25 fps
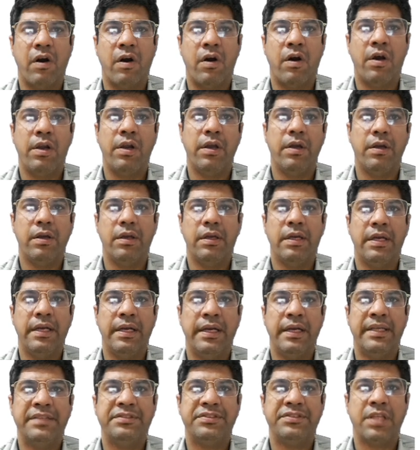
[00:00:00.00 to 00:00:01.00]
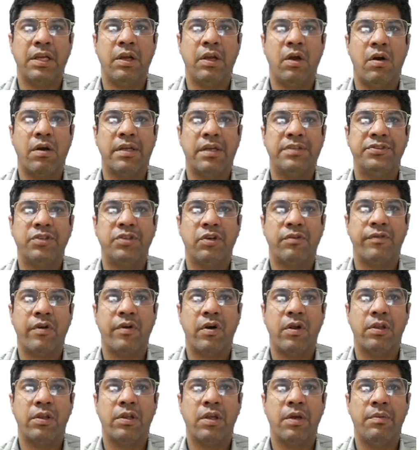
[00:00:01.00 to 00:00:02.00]
all. It is the longest of
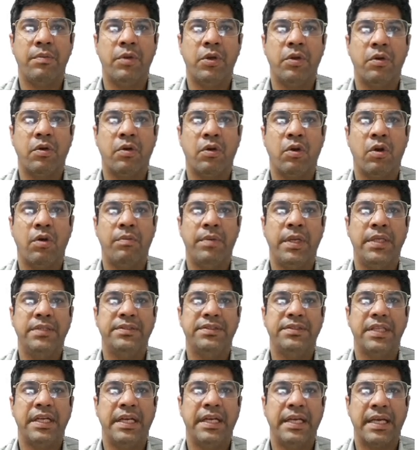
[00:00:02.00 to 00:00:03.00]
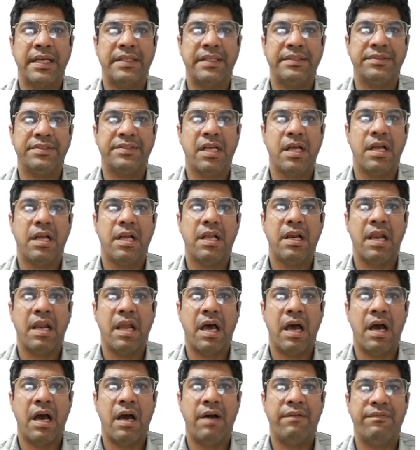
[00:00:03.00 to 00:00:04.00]
all the immunoglobulins. It has
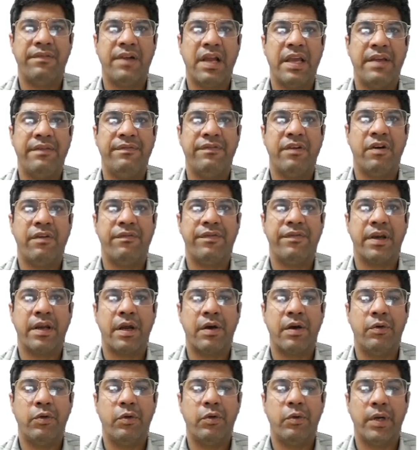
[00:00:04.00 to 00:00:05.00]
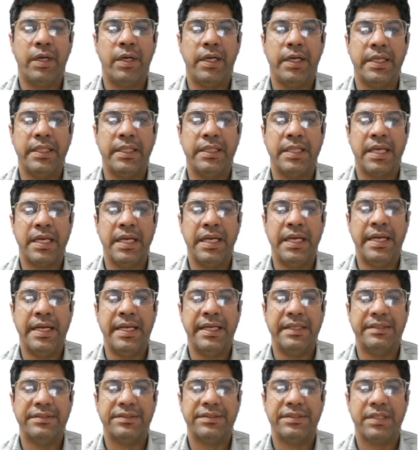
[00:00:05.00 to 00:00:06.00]
the half-life of around 23
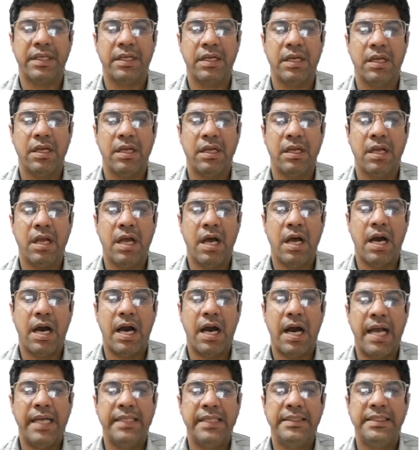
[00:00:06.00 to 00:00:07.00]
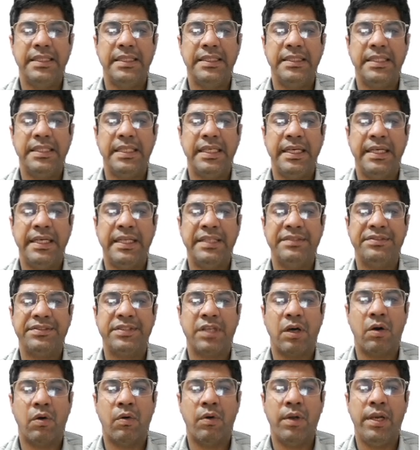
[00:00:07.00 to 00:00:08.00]
days. IgG, it is
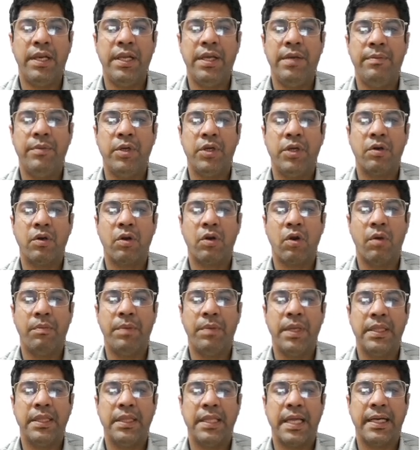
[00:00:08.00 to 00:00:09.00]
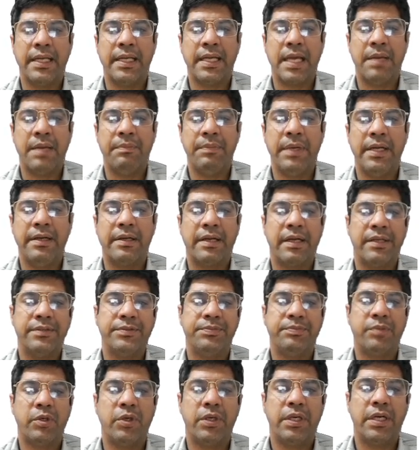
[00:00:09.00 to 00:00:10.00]
the only immunoglobulin that can be
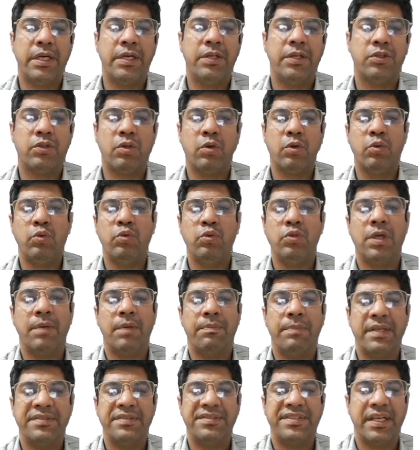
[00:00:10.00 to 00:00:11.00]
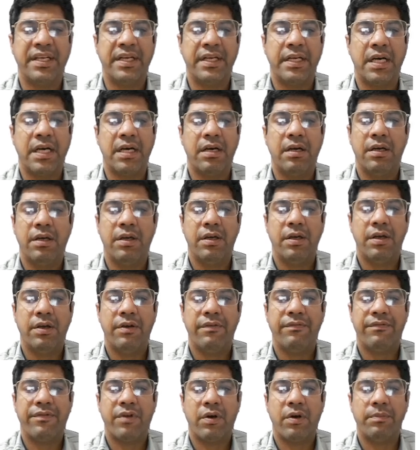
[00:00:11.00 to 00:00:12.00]
transported through the placenta
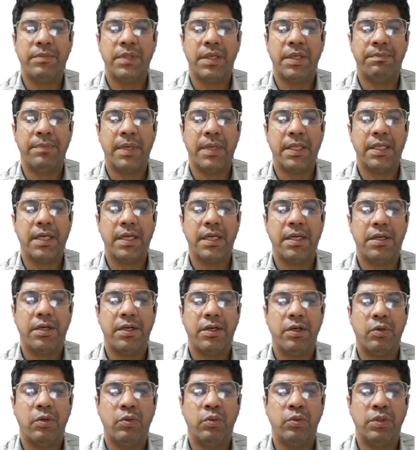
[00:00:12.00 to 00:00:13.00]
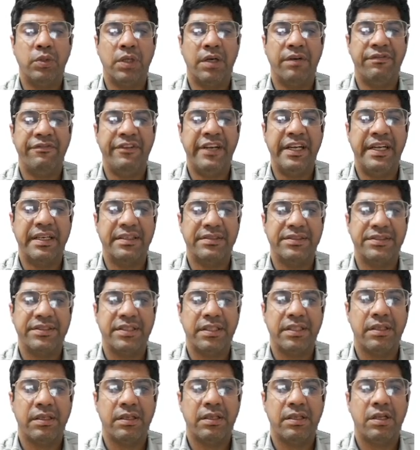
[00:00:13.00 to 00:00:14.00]
from the mother to the
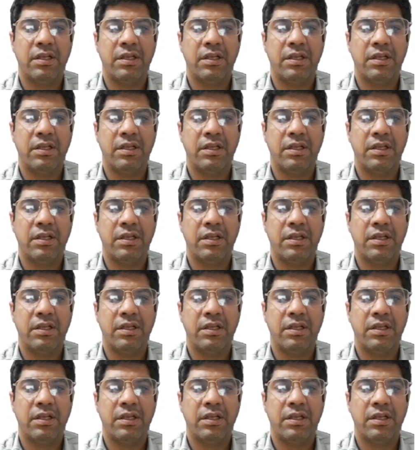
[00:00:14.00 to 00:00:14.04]
fetus.